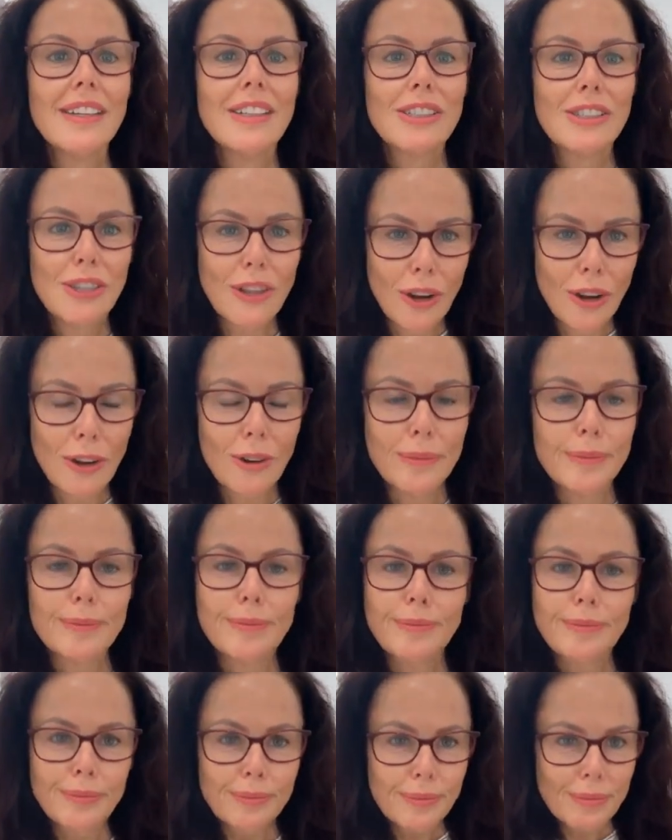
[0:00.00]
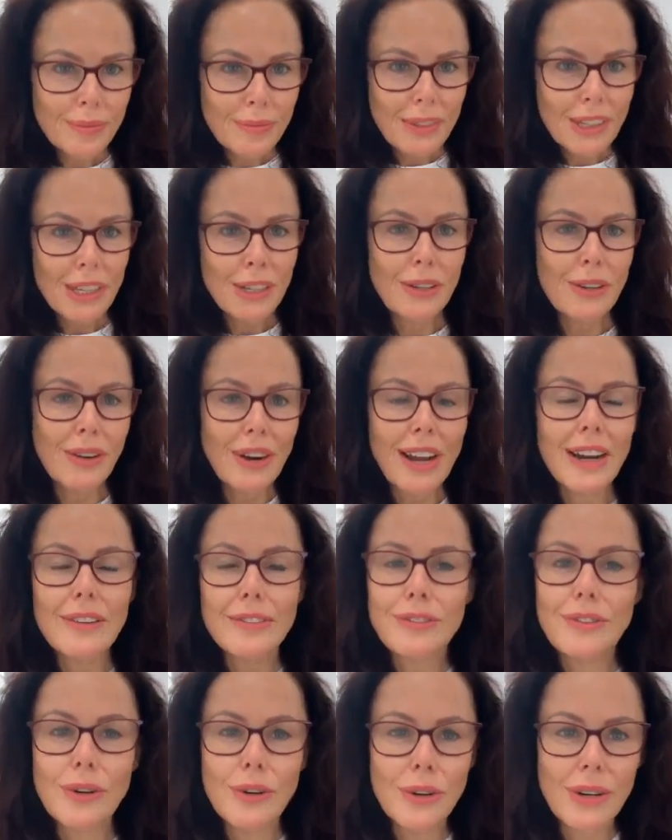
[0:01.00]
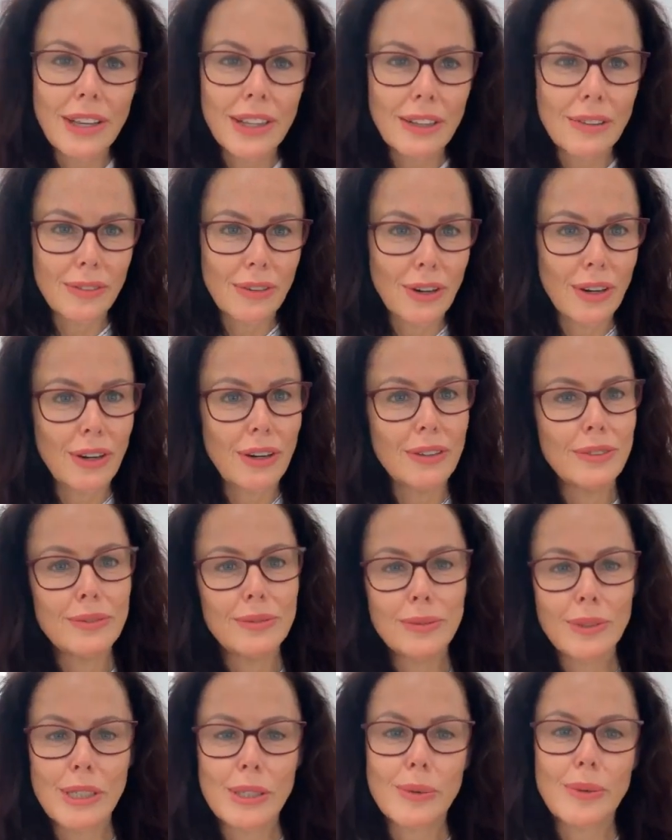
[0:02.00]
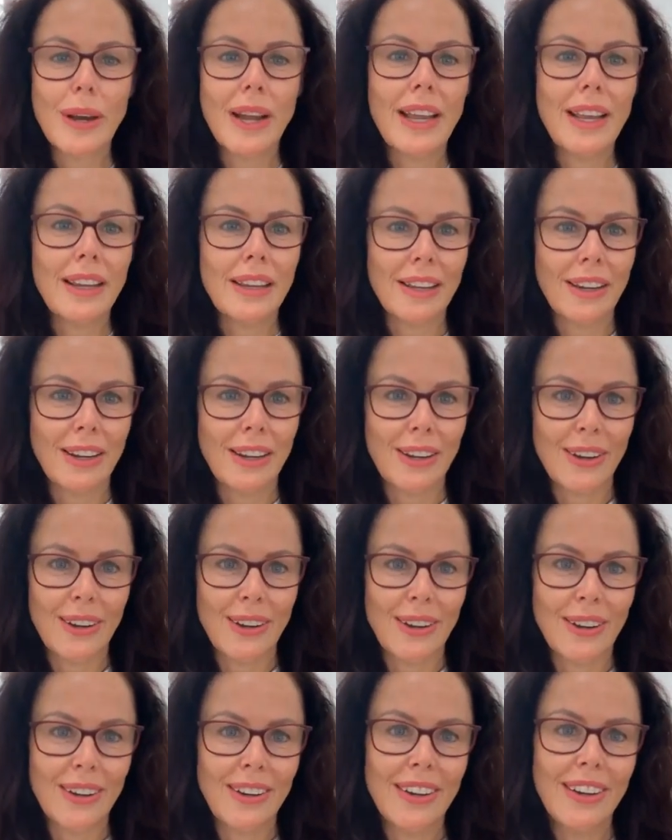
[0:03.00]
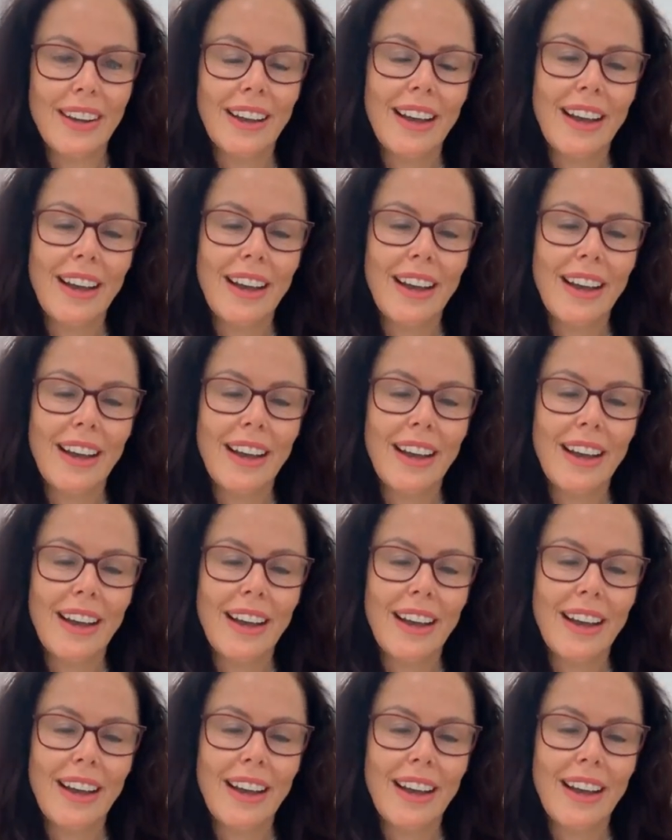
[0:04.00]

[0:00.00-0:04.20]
So you're at a fork road. Which way are you going to go?